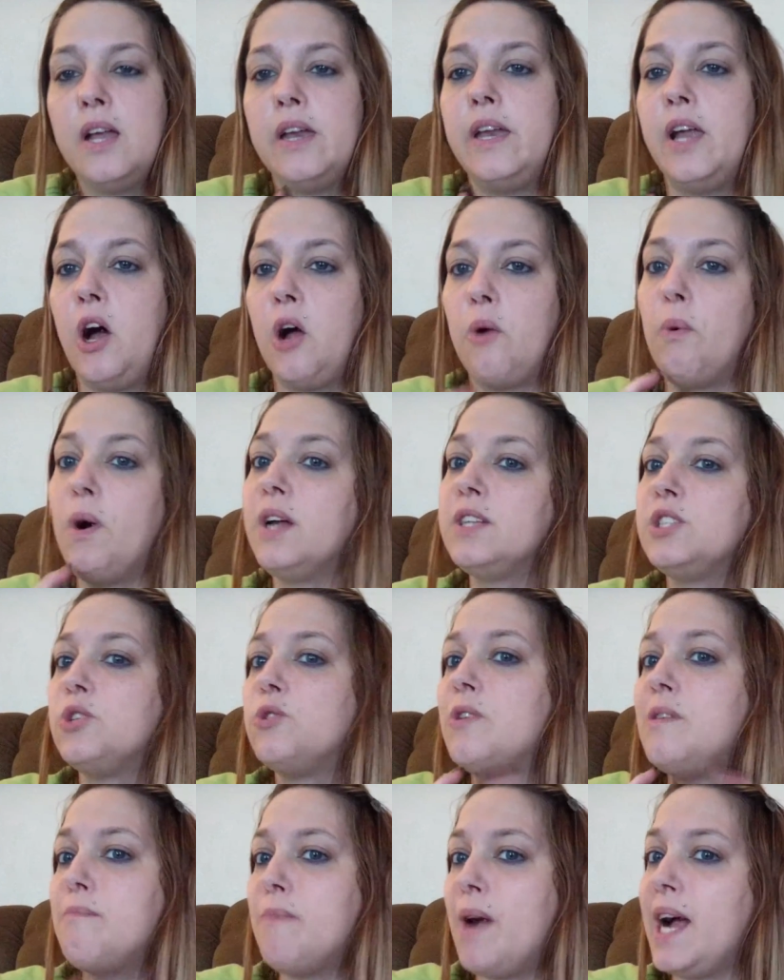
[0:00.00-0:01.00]
Now, I want to
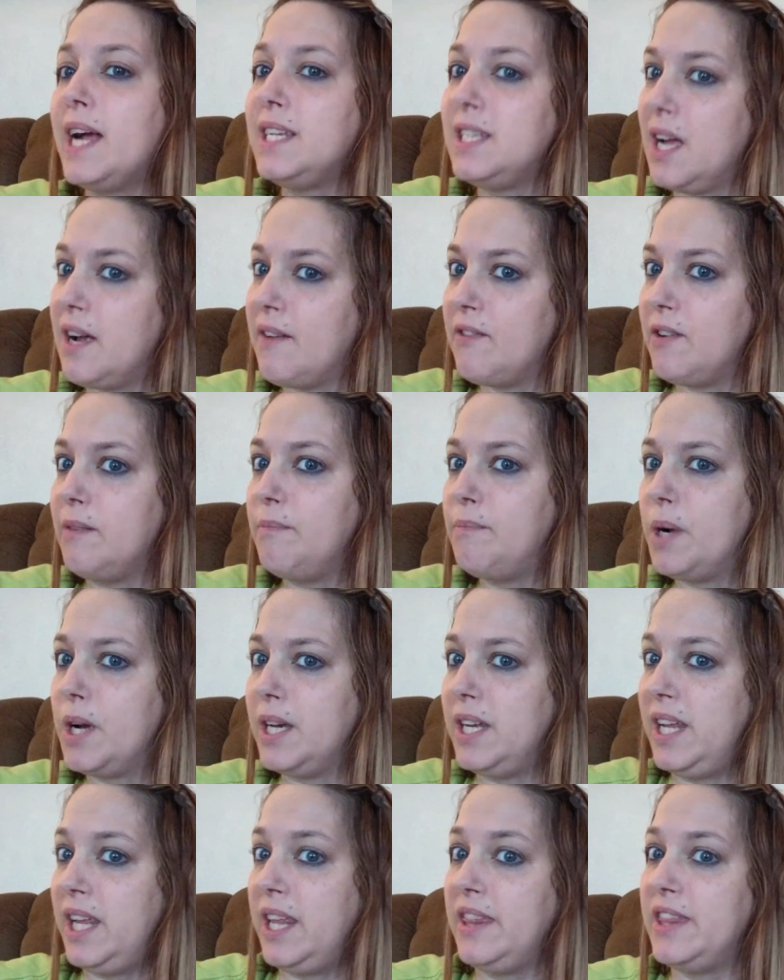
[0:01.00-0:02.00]
remind
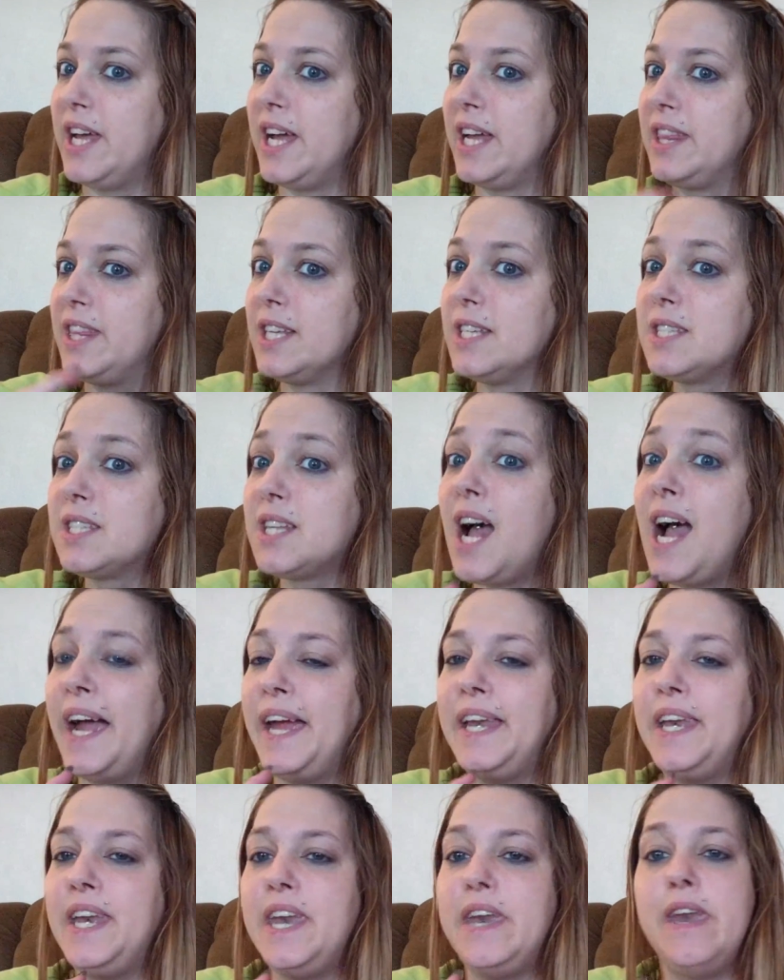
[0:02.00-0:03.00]
everybody that this
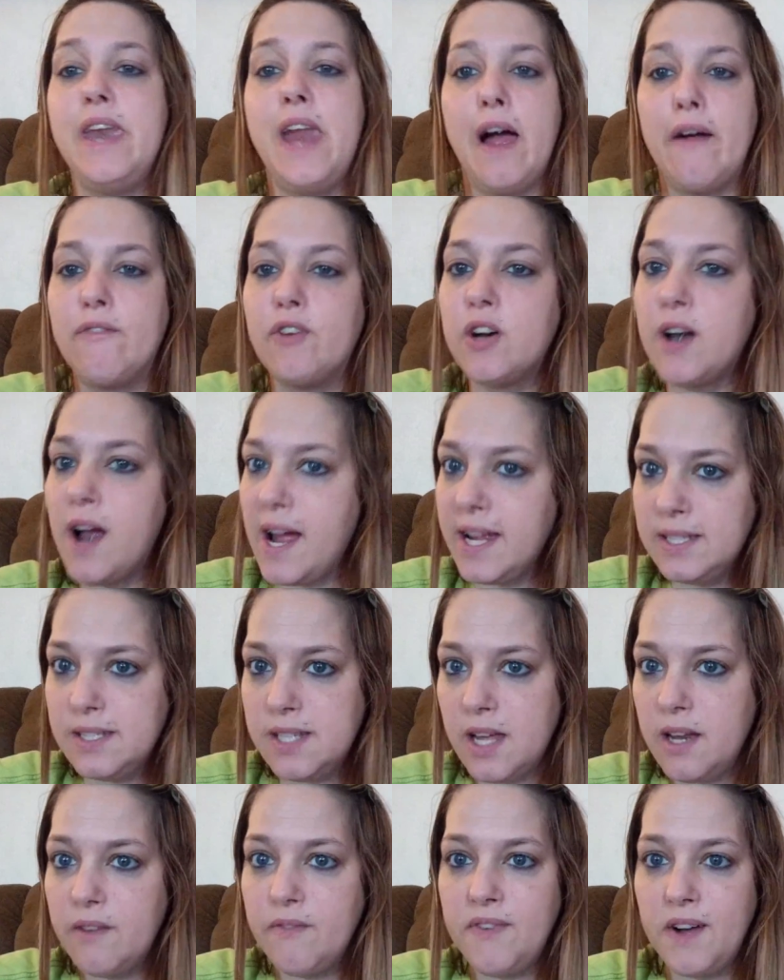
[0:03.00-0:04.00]
guy never
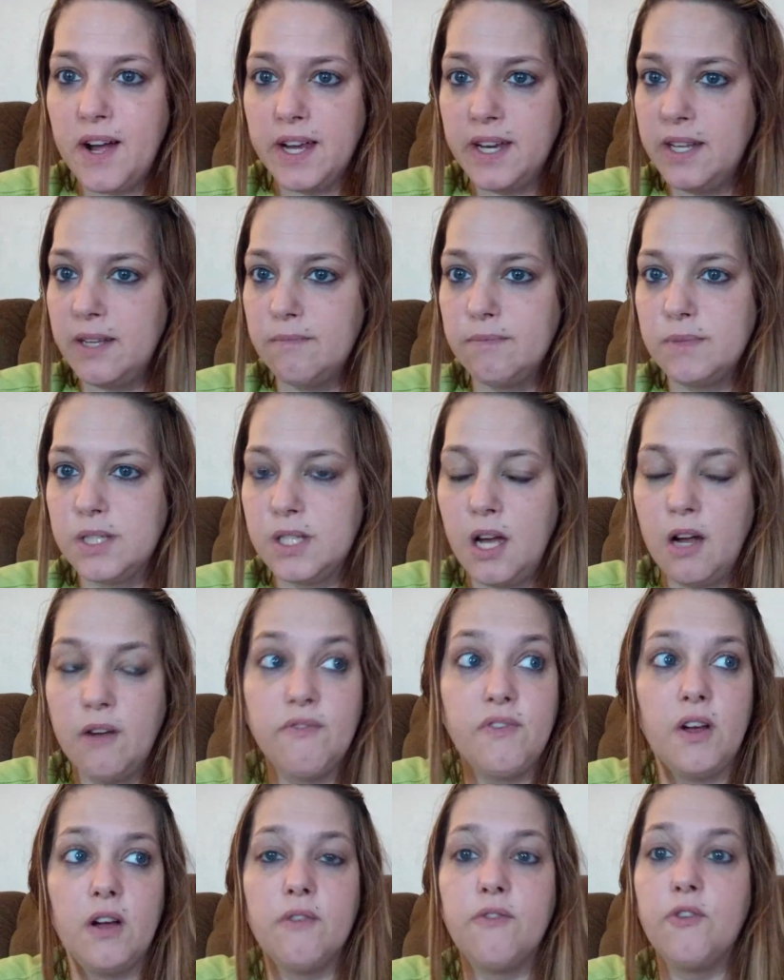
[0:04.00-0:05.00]
identified
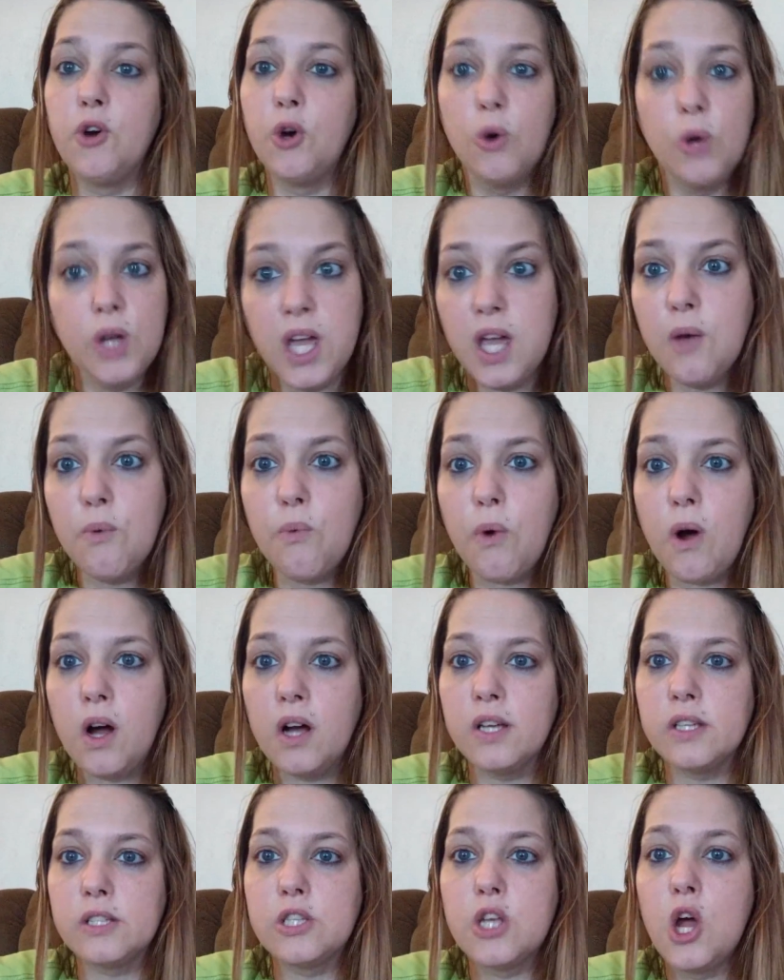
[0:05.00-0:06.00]
himself of who he
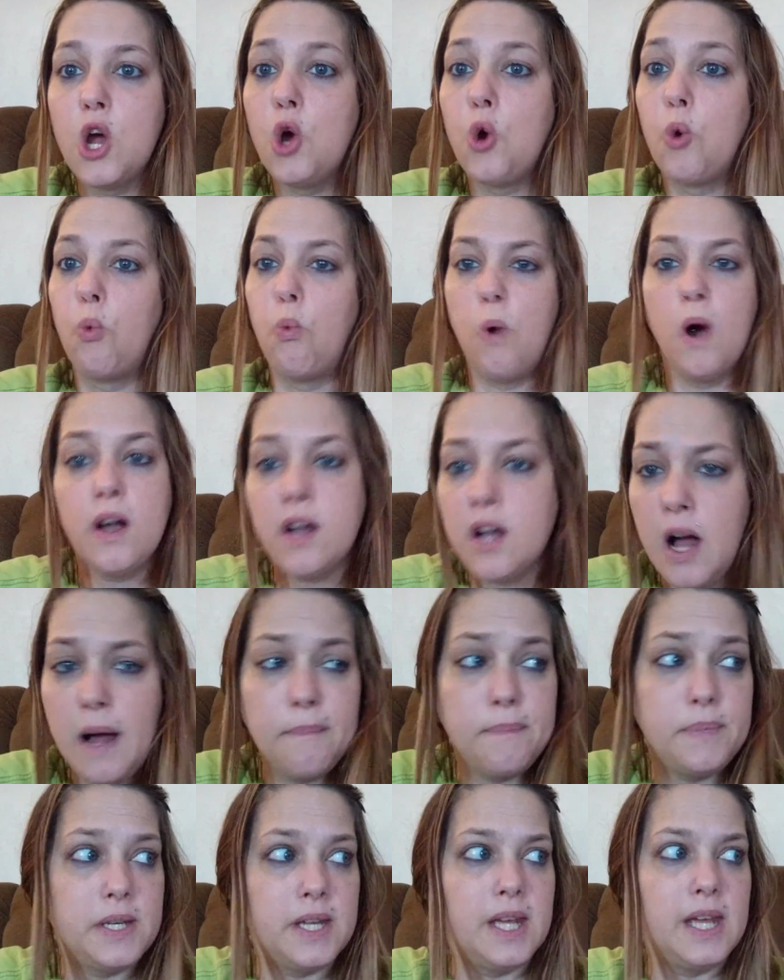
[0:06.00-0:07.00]
was, what
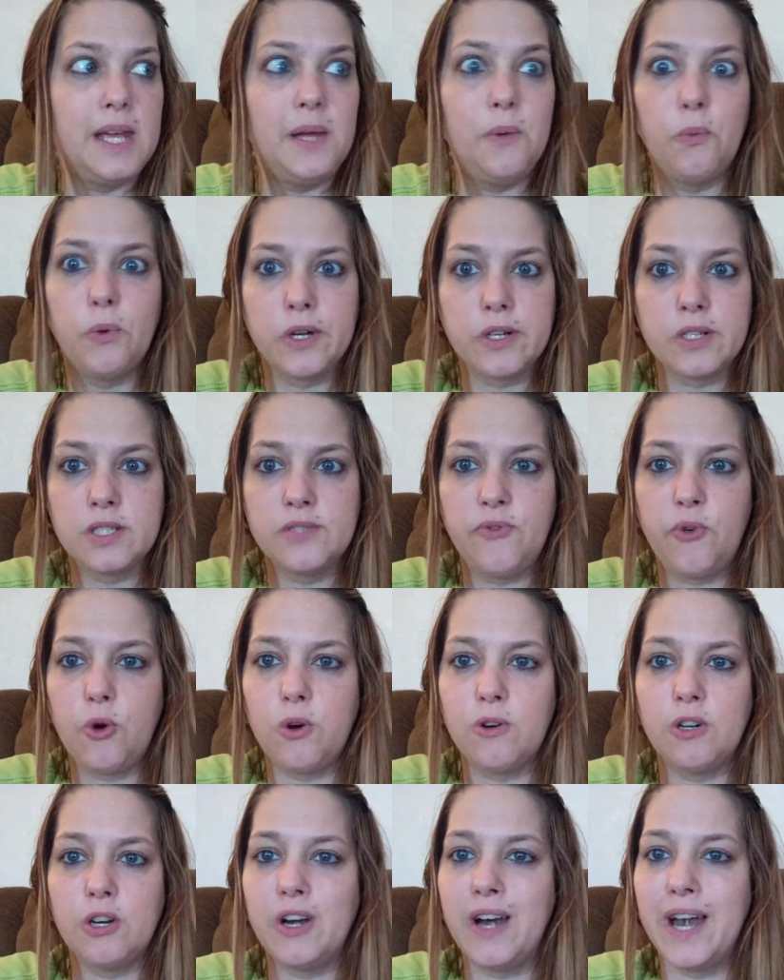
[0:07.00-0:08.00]
company he worked
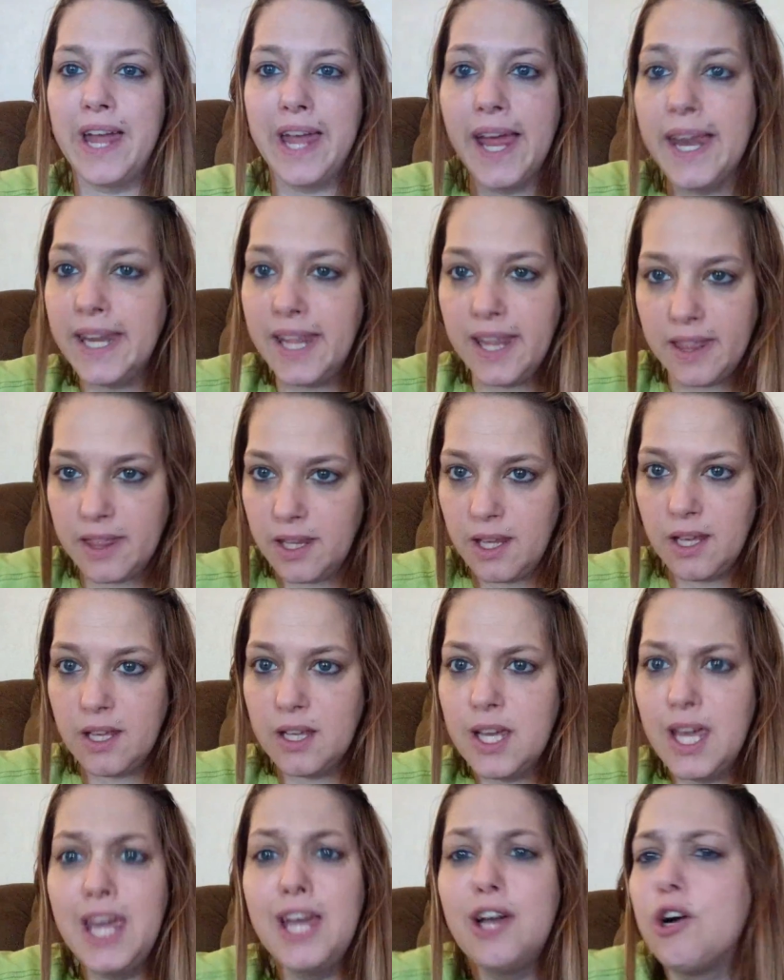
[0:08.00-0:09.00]
for, or anything.
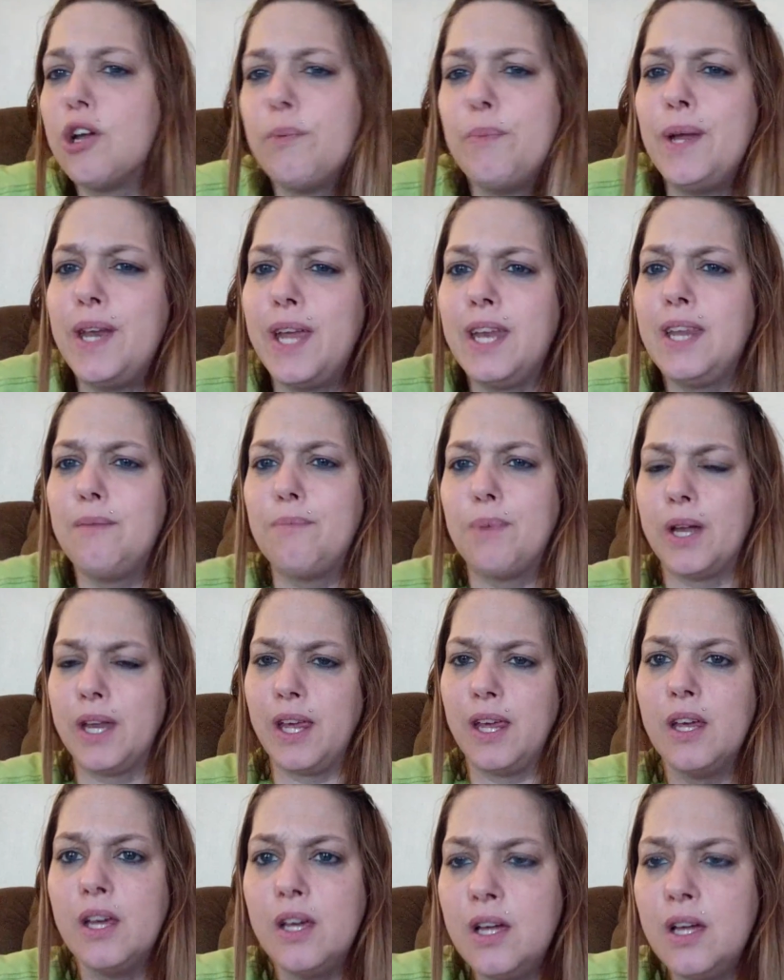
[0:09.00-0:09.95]
He could have been anybody.